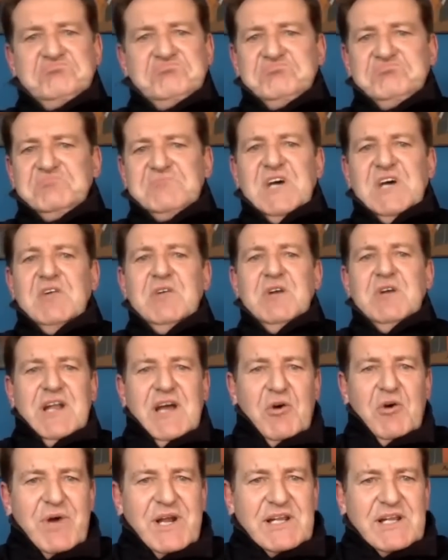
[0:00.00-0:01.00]
No. And
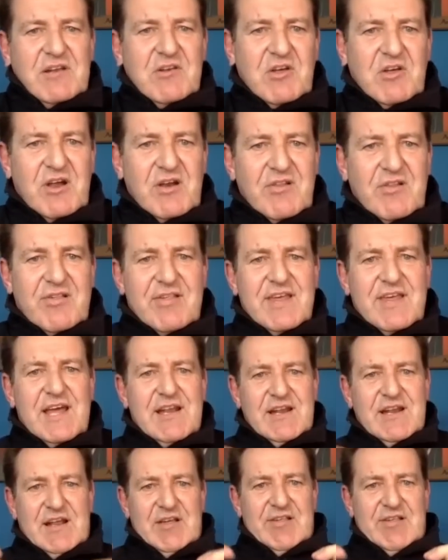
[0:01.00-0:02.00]
I went and, and
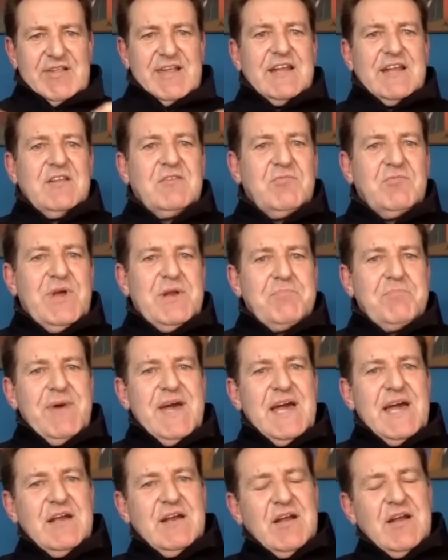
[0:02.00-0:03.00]
sat, and I sat, went
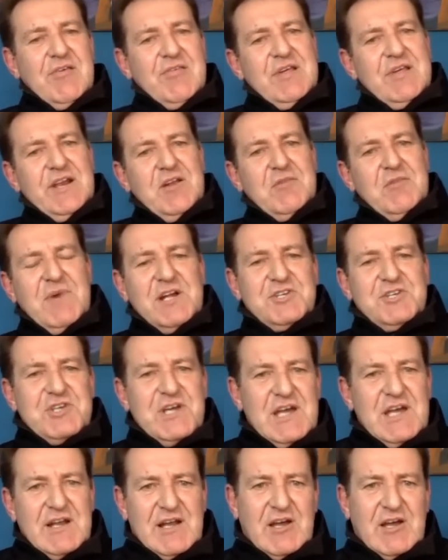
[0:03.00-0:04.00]
back, and I sat on my
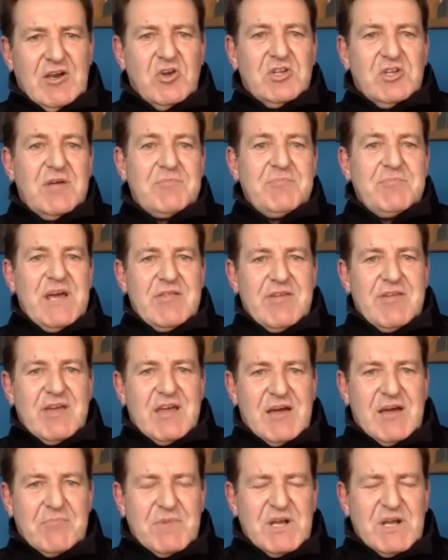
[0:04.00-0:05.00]
chair, and I looked at him as he
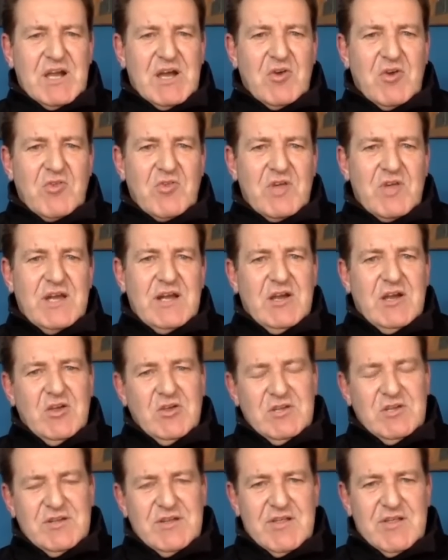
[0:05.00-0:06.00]
come closer, and I
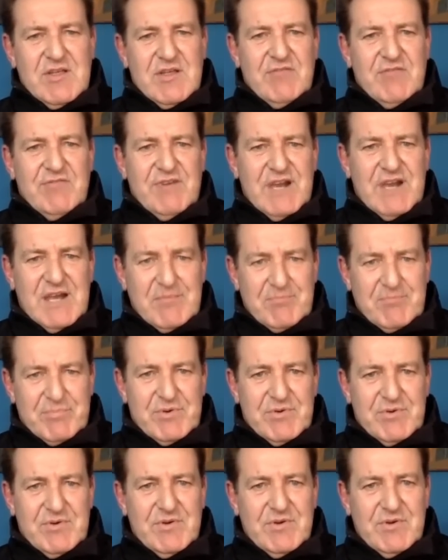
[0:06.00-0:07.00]
looked at him and I said, Philip,
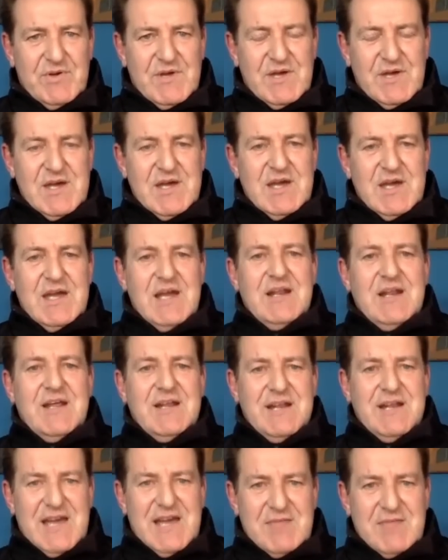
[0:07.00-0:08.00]
in the
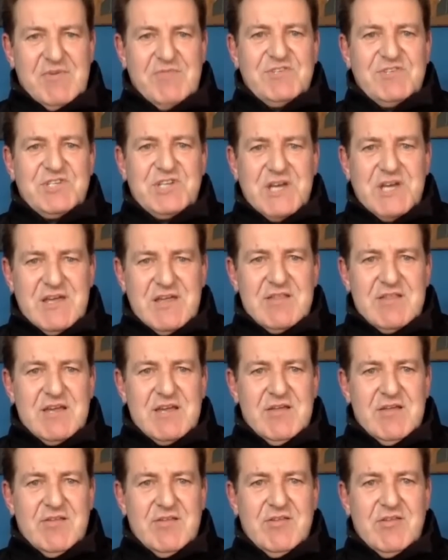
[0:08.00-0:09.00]
name of
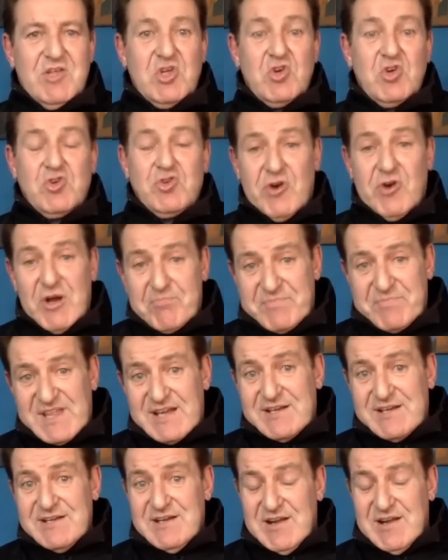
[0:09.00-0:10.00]
Jesus, you drop
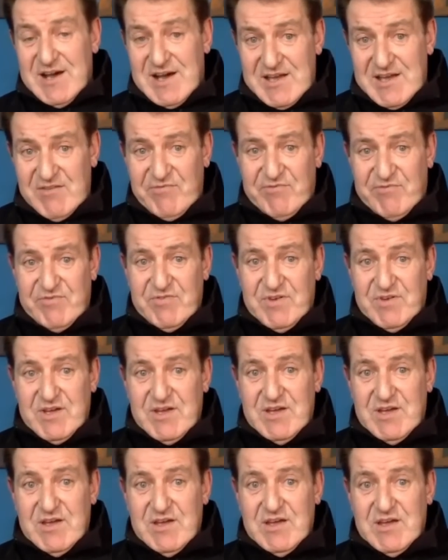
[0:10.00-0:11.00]
that knife
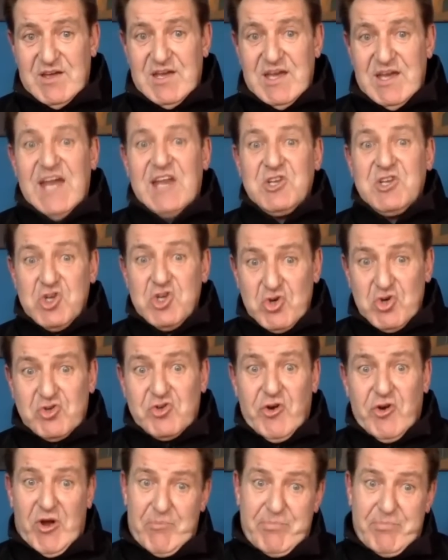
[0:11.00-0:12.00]
and you
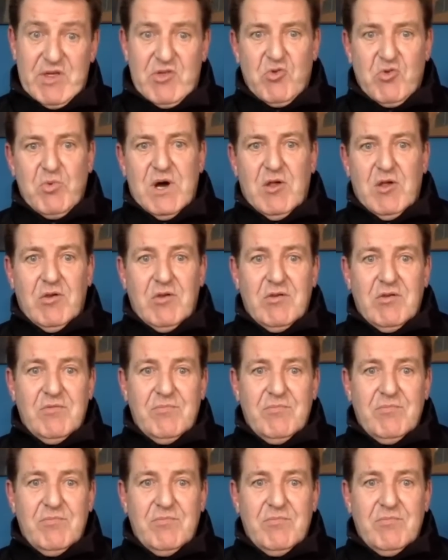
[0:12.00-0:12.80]
drop as well.